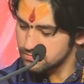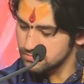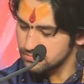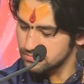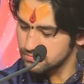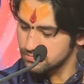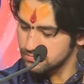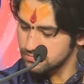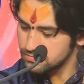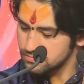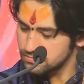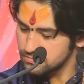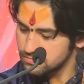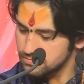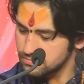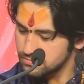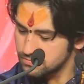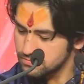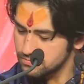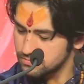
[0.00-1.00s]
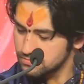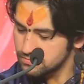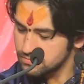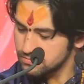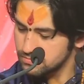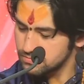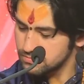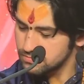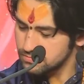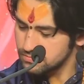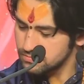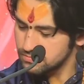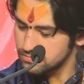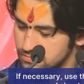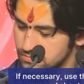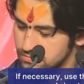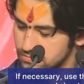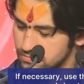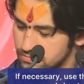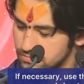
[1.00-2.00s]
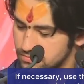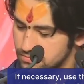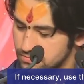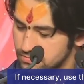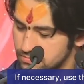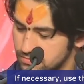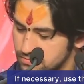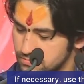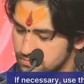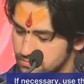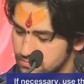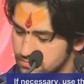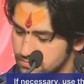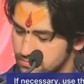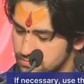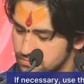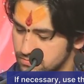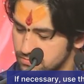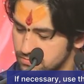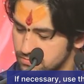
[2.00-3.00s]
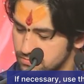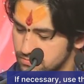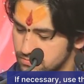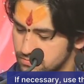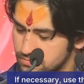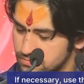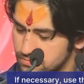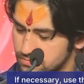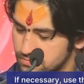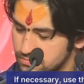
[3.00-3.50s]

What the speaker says: No one is speaking in this clip.